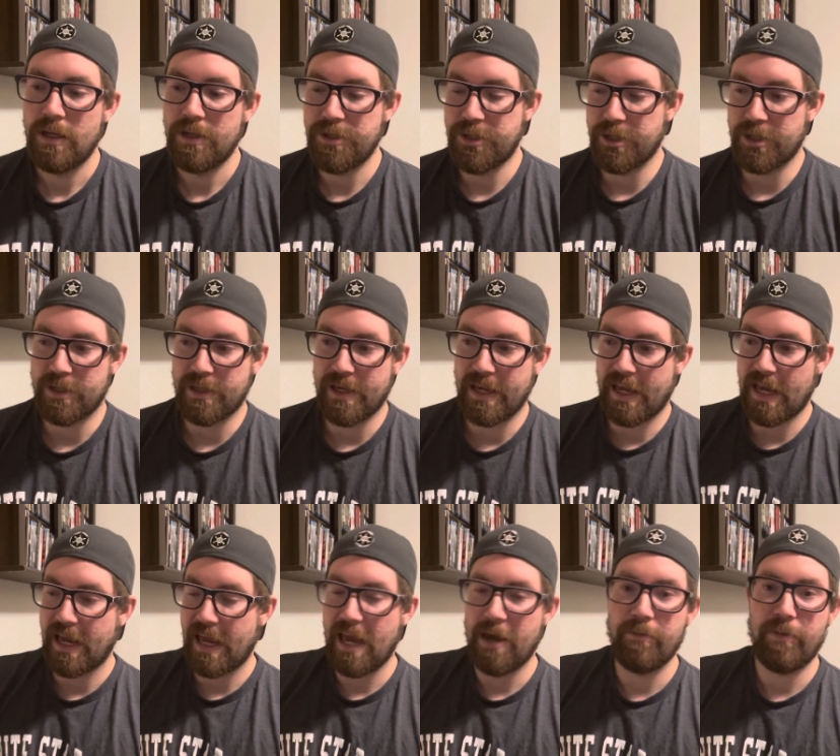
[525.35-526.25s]
Just like
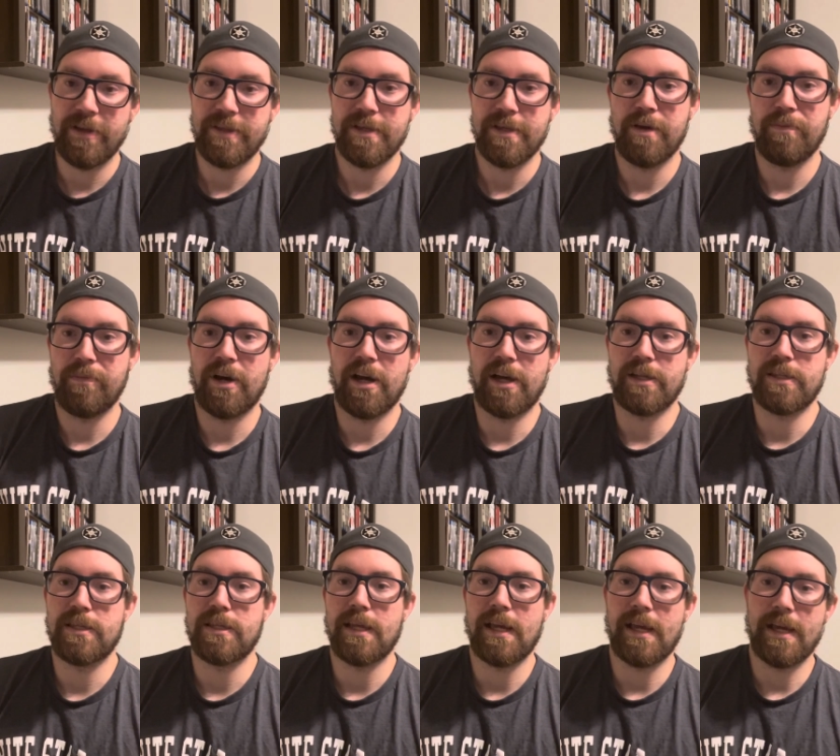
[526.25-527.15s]
I can't wait to
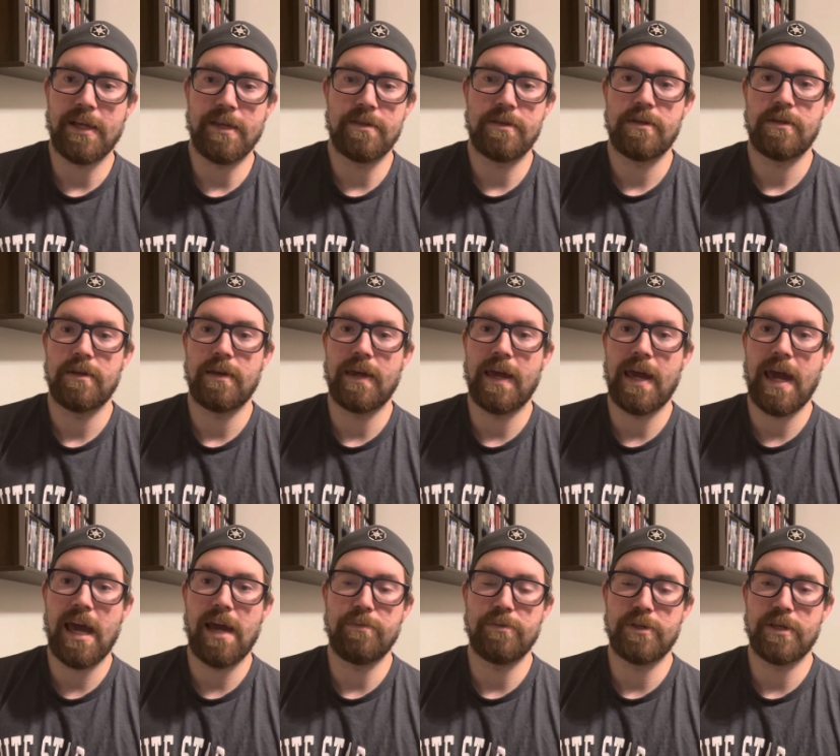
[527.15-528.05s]
unbox these
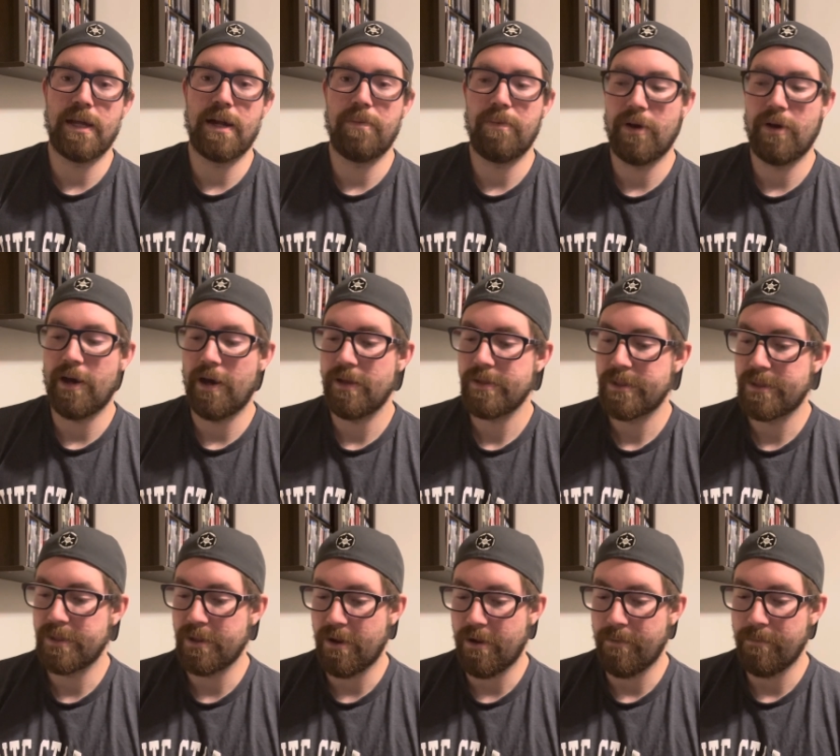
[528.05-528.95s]
games that I bought.
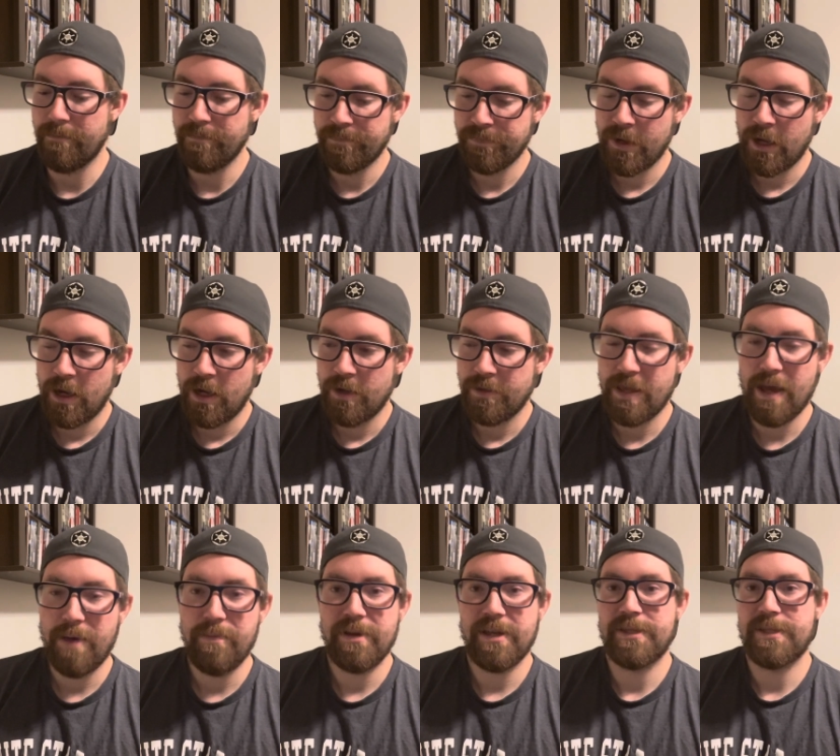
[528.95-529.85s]
So,
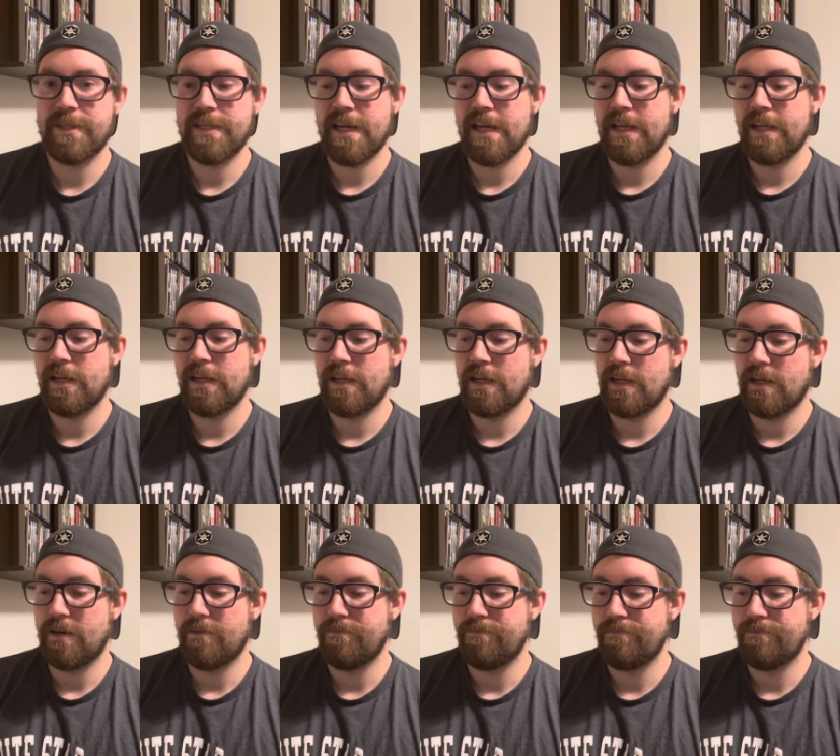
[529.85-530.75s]
that being said, I